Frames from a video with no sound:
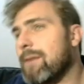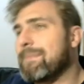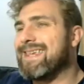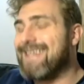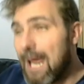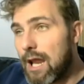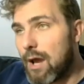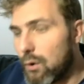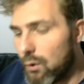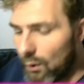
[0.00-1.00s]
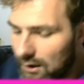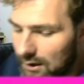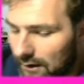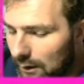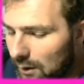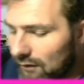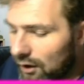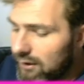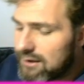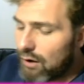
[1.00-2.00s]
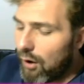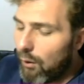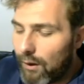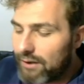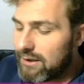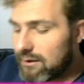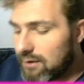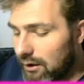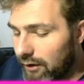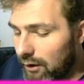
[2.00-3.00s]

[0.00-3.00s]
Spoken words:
yellow. Now, I've only got one yellow card I